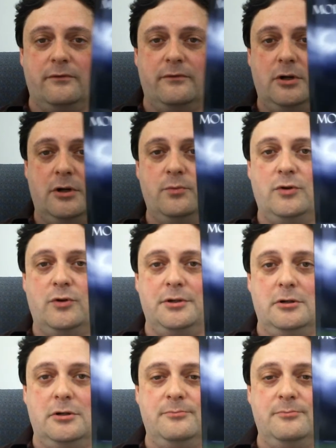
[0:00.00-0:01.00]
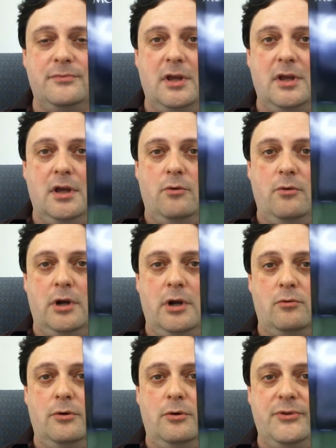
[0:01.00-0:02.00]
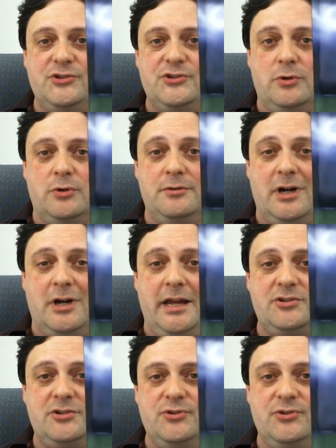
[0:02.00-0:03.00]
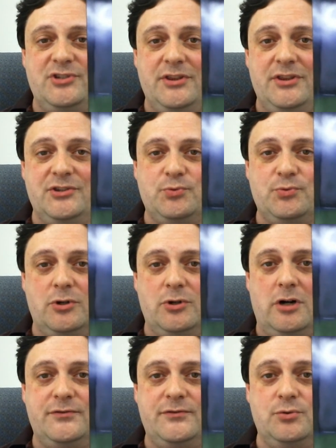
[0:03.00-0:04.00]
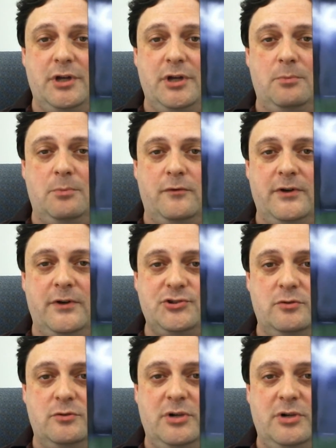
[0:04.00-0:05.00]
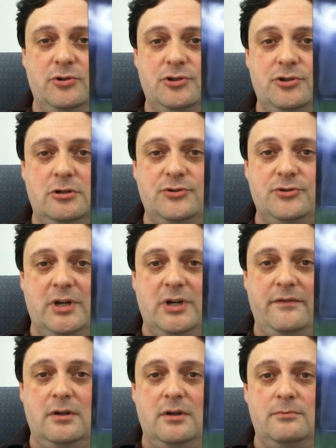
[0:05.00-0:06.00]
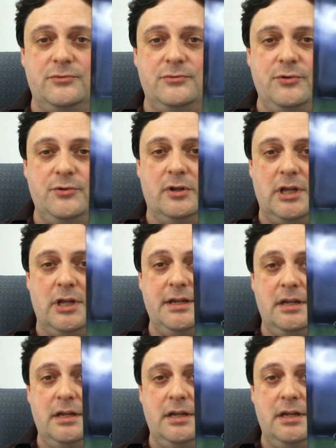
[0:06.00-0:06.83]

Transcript: volume 1 here, when I wrote this one, I actually sent this one off to a professional publisher to have them do the line